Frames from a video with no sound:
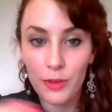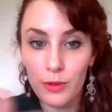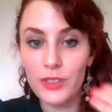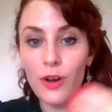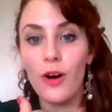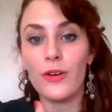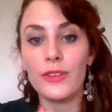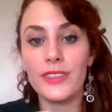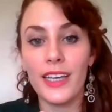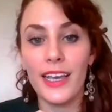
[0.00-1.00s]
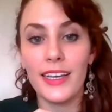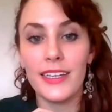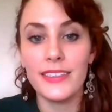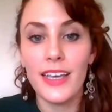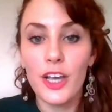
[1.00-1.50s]
those calls
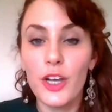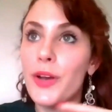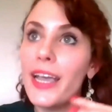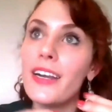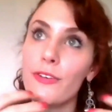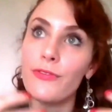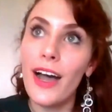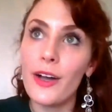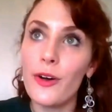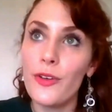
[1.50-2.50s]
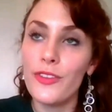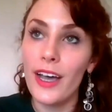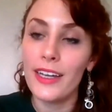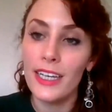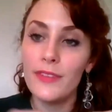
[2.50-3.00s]
and create a file
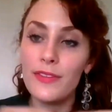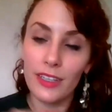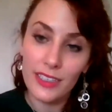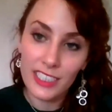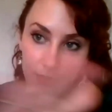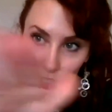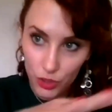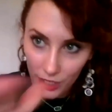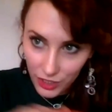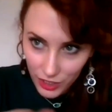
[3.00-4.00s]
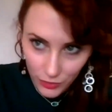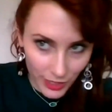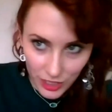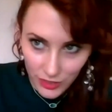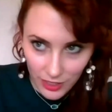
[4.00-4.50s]
that gives the list of instructions for
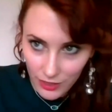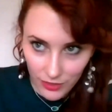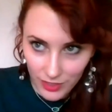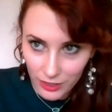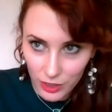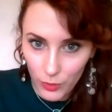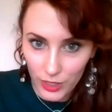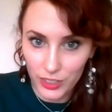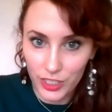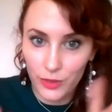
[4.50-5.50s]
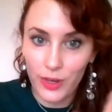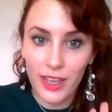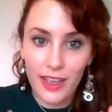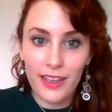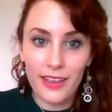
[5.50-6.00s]
each of the different things you want to do.
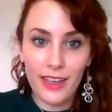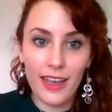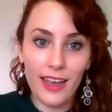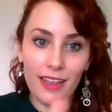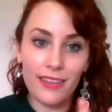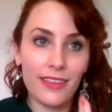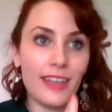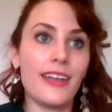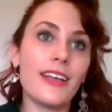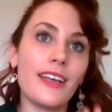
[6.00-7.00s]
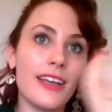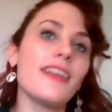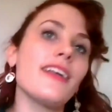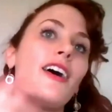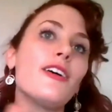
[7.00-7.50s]
Then
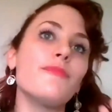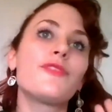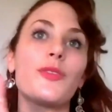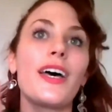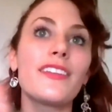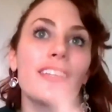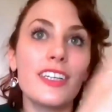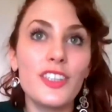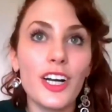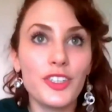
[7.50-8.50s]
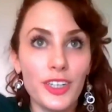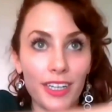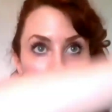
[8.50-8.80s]
so that the conductor can